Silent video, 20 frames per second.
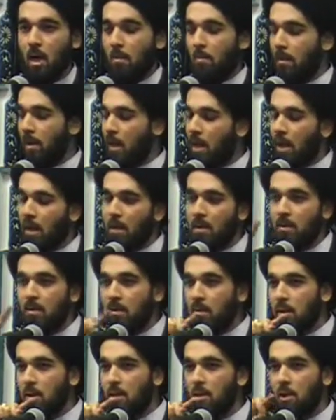
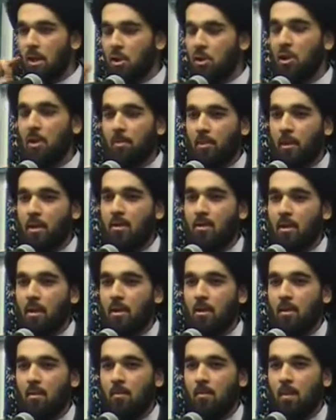Because such a
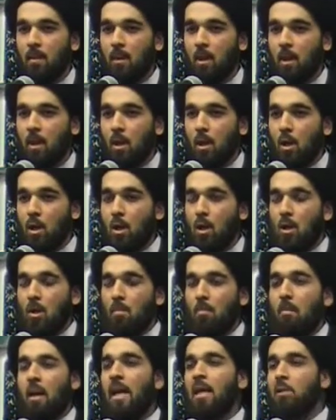person
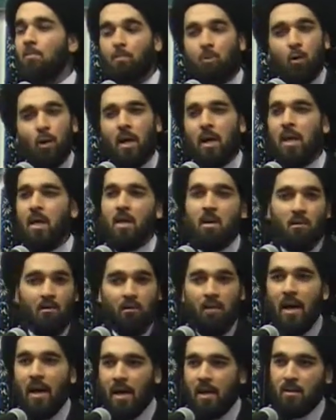might pray and
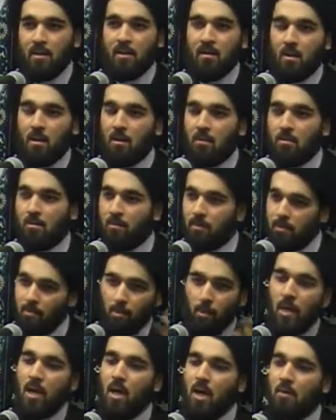fast,
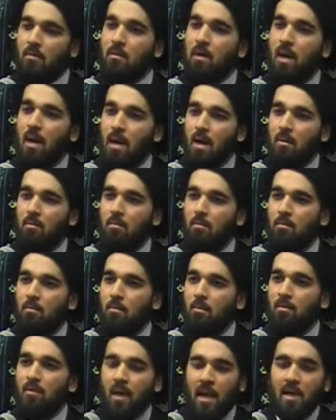pray on time,
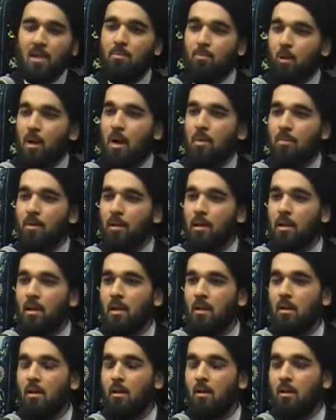fast
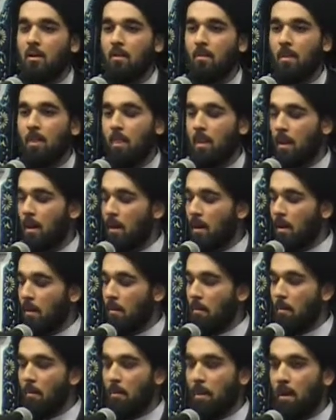properly,
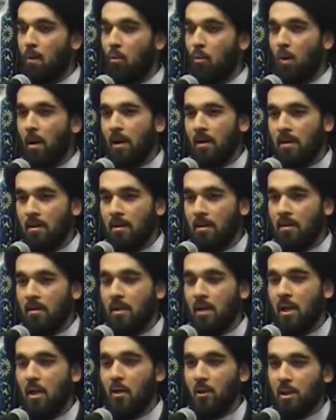but once
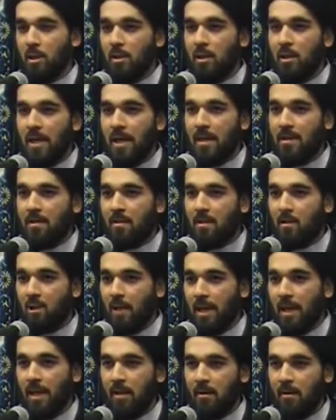he or she has the
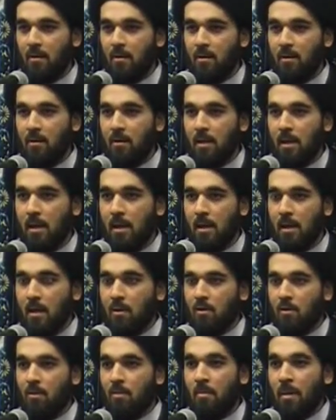chance
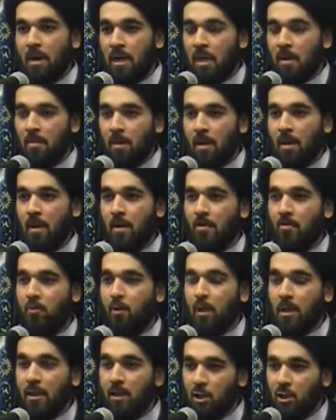to make money through
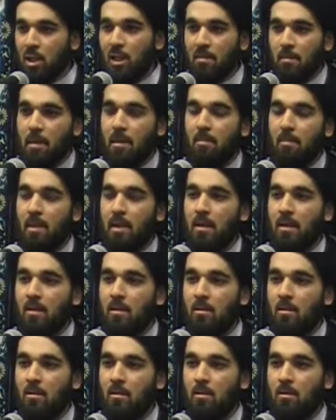illegitimate
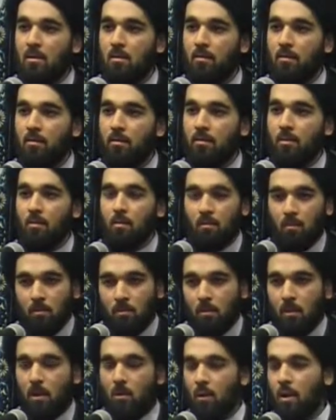means,
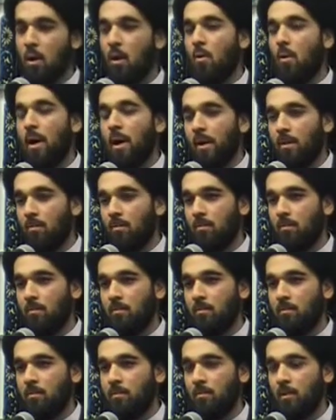they would go ahead
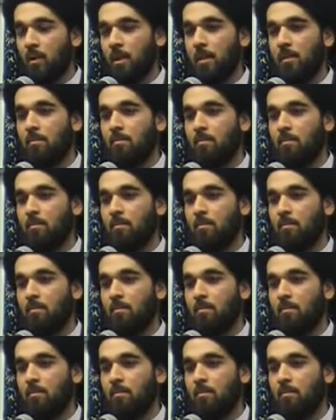for it.